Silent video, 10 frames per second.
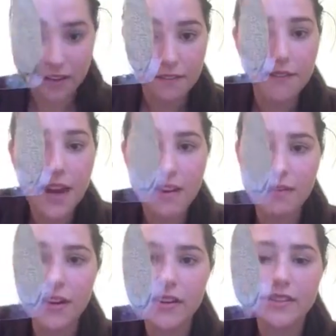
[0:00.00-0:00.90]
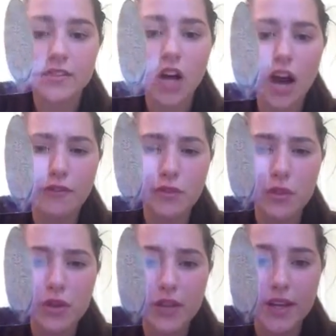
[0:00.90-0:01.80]
Very, very soft,
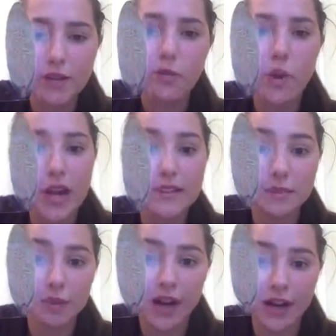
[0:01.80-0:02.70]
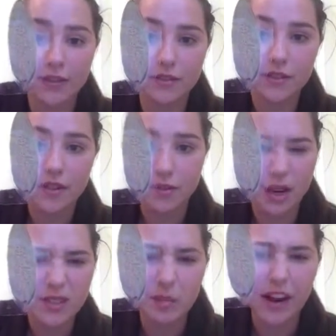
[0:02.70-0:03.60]
woolly, white to brown,
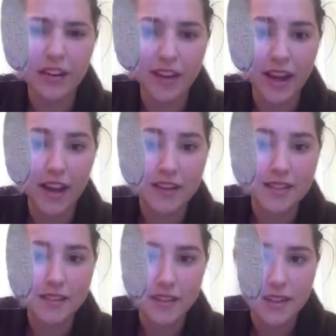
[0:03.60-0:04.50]
rusty brown hairs.